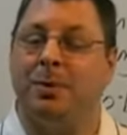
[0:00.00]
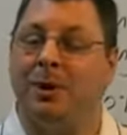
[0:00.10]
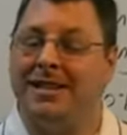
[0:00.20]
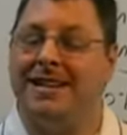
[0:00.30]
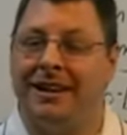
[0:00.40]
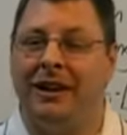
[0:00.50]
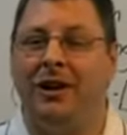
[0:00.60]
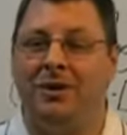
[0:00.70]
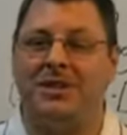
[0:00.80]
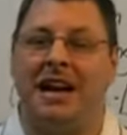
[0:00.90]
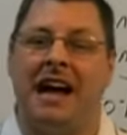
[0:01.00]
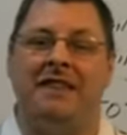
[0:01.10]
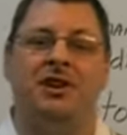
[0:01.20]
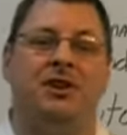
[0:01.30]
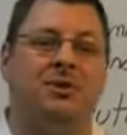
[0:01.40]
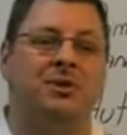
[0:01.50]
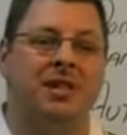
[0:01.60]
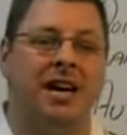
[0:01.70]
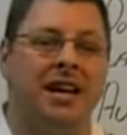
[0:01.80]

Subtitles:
pretty close to having you set